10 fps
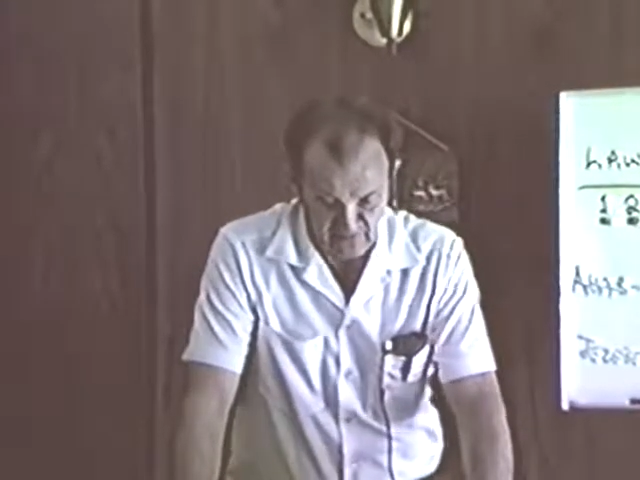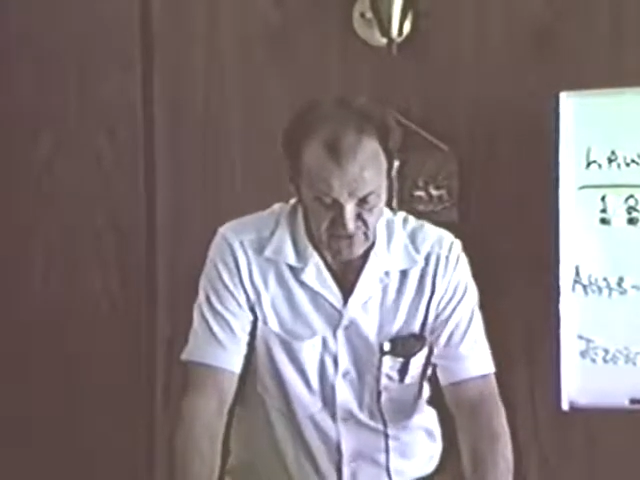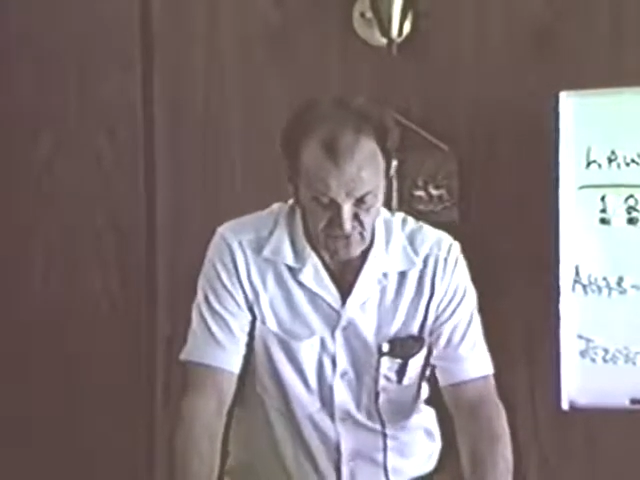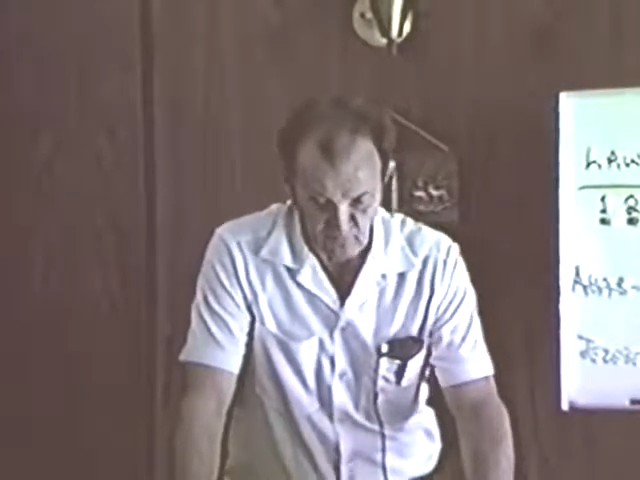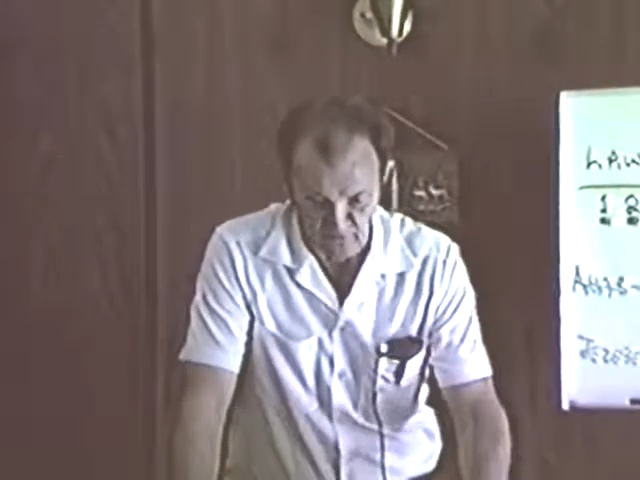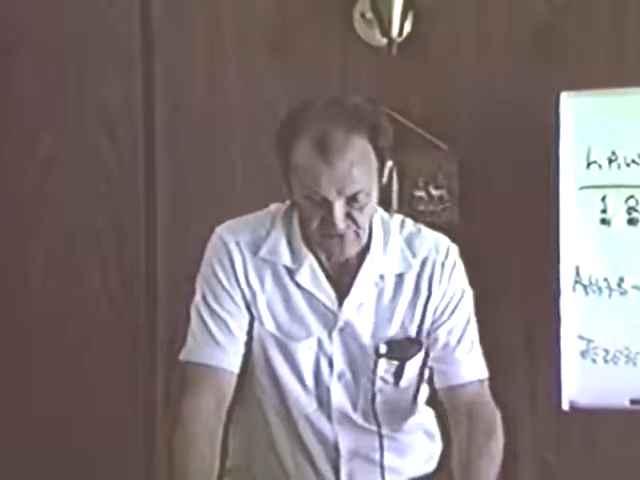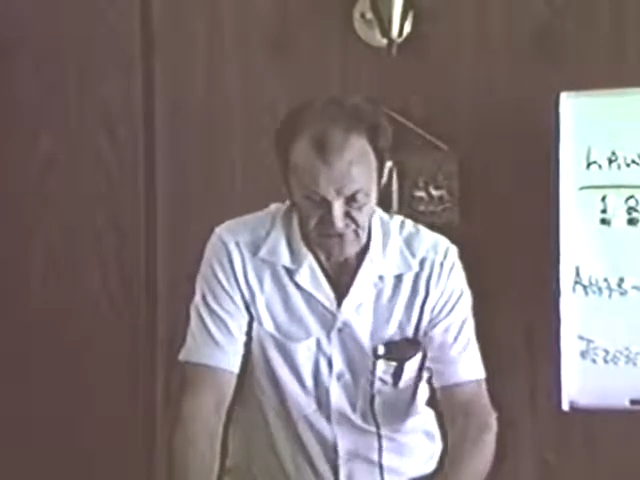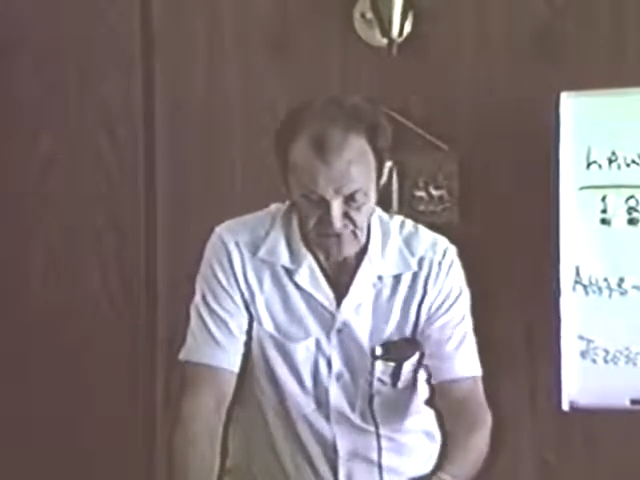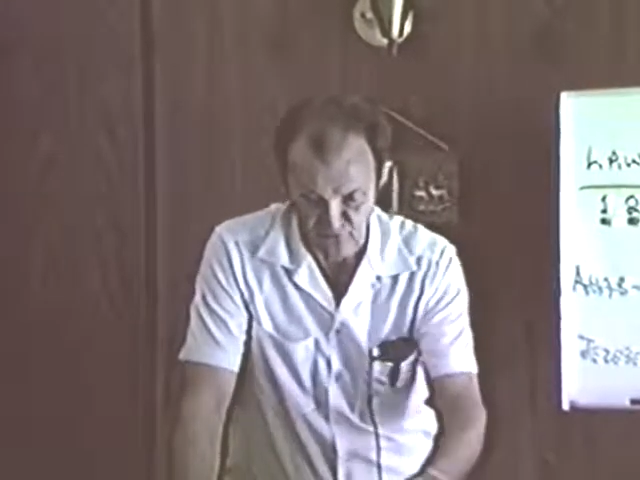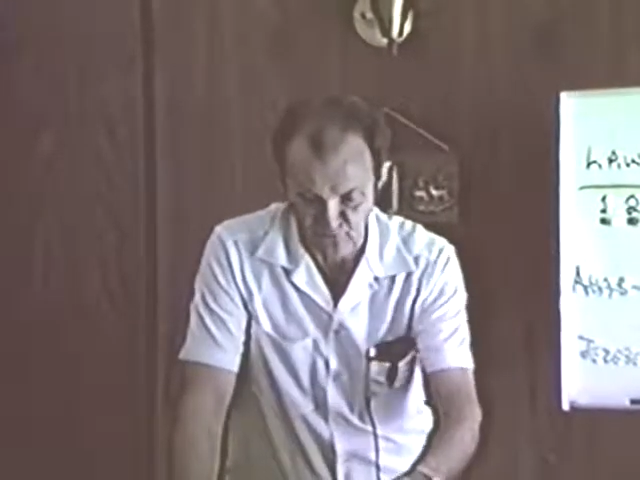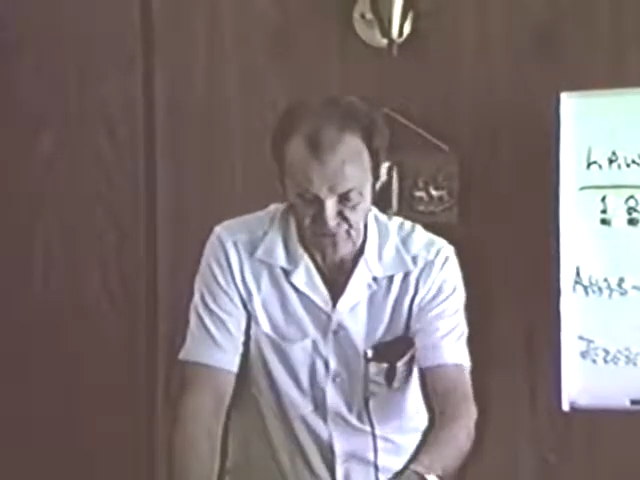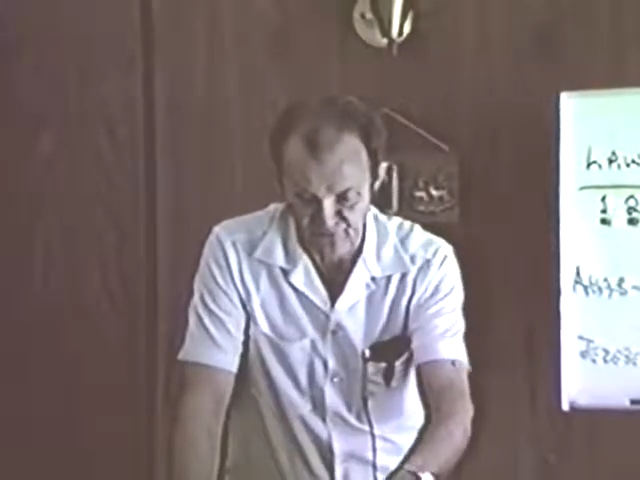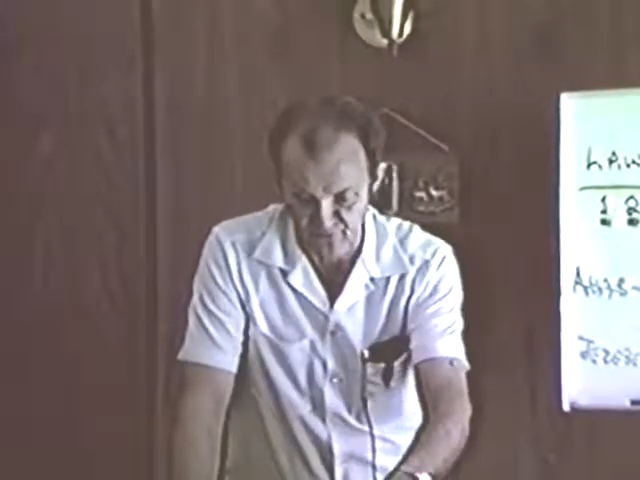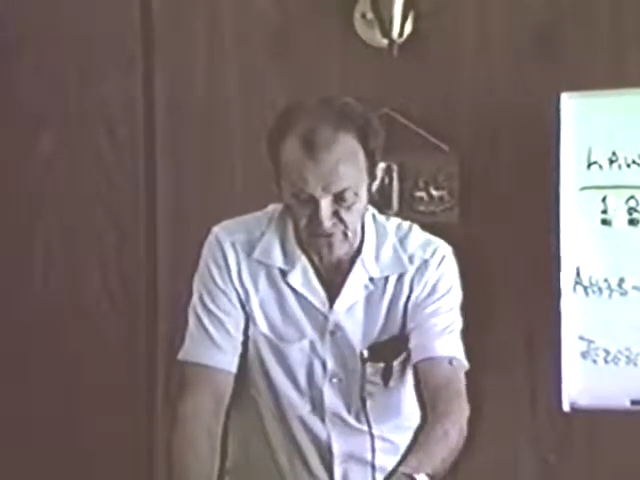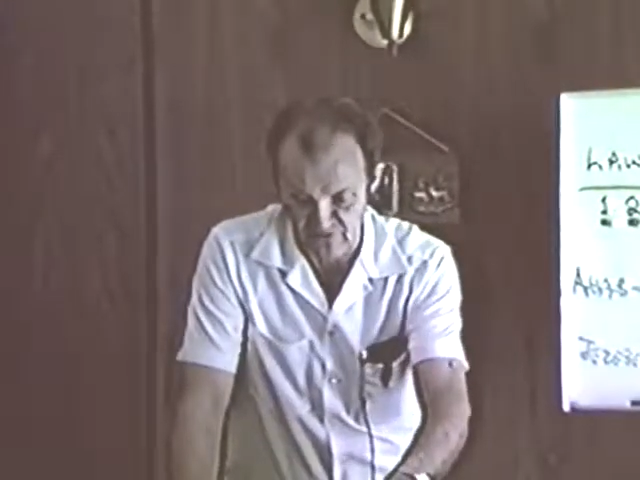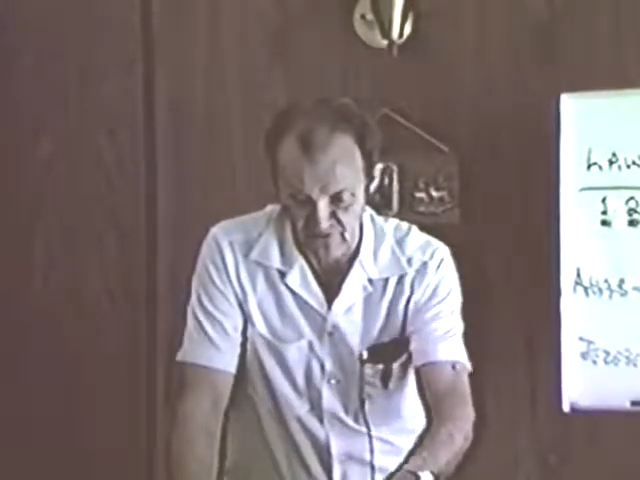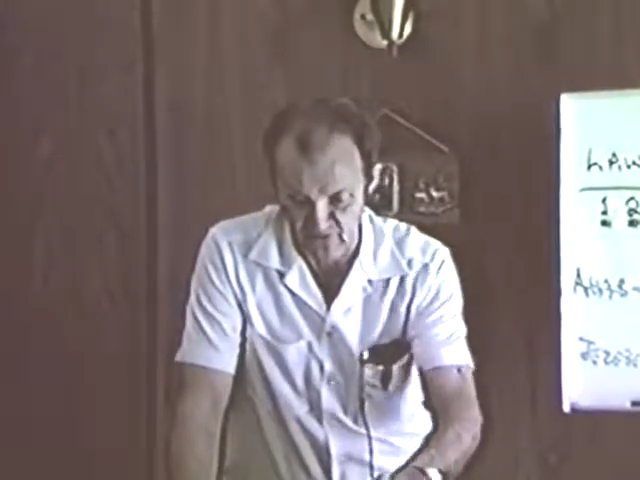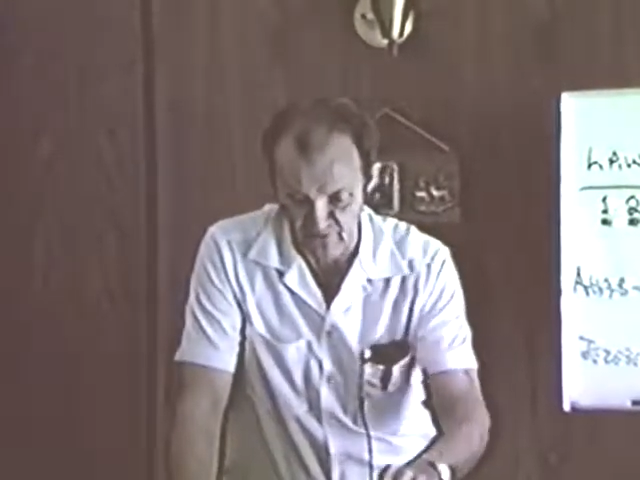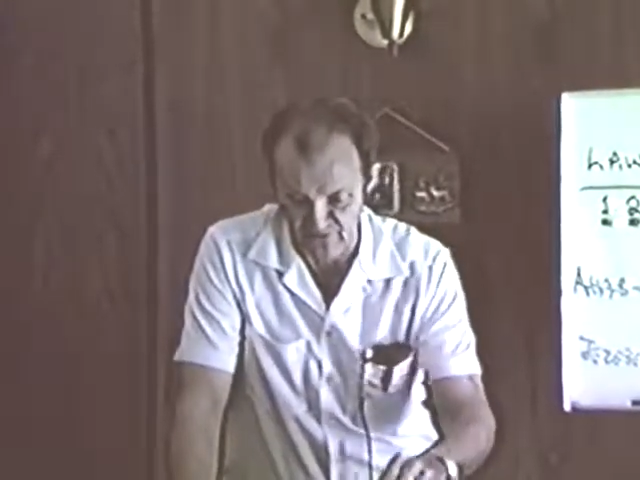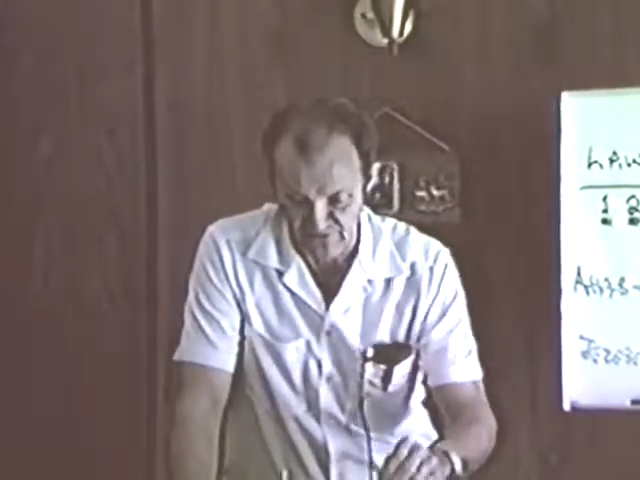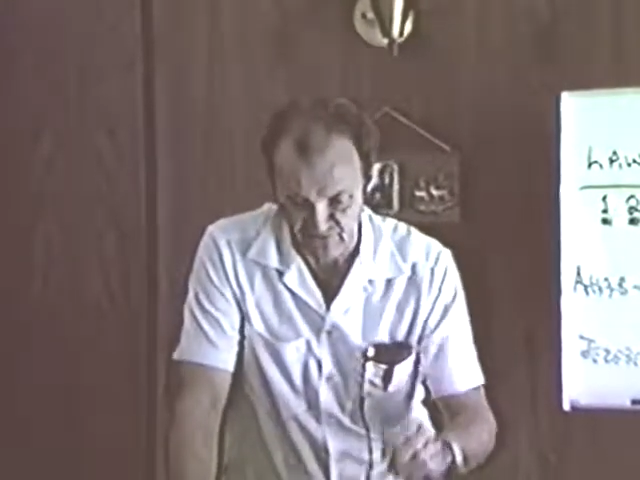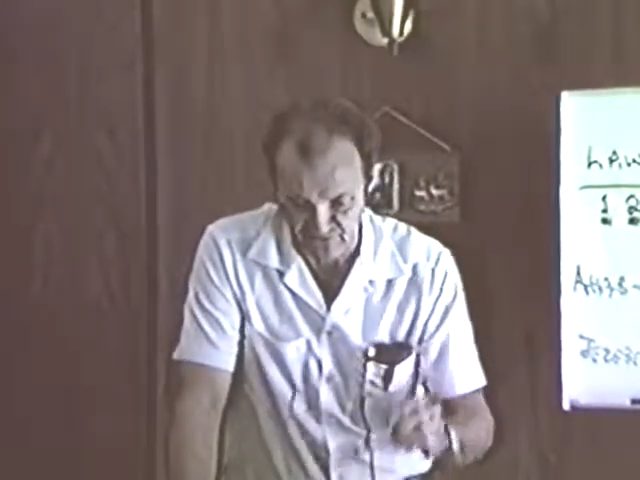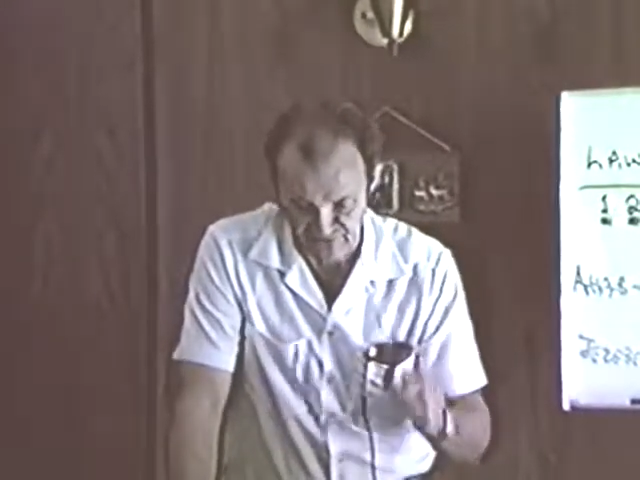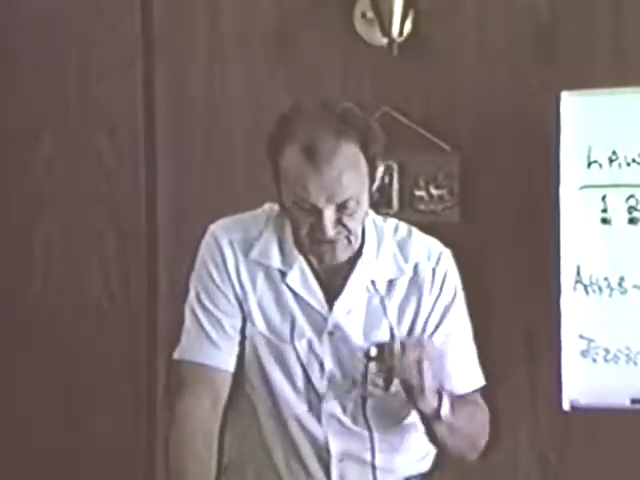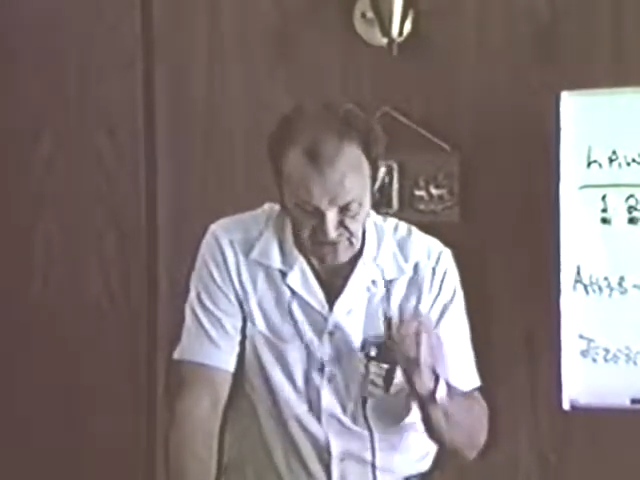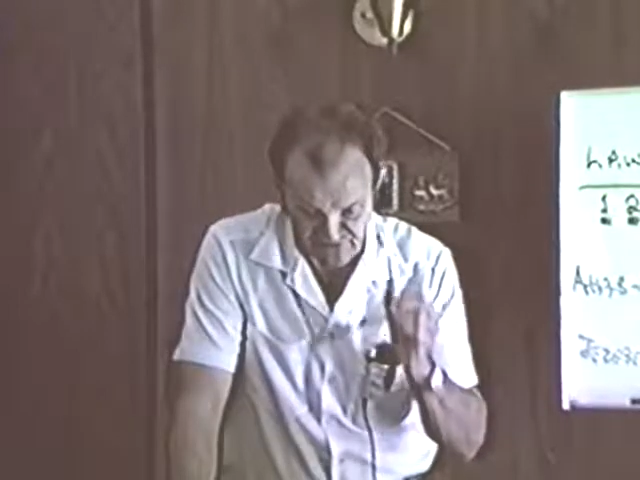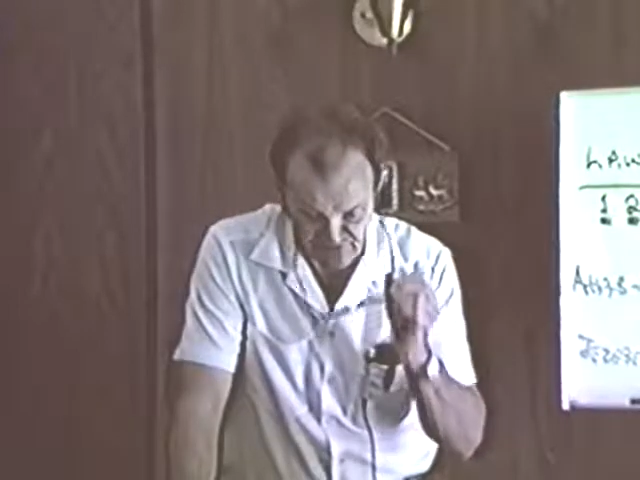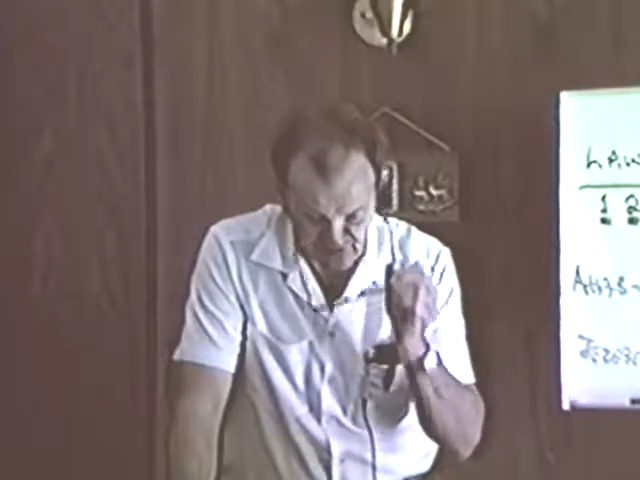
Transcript: And so in one sense, of course, the wicked are reluctant to see us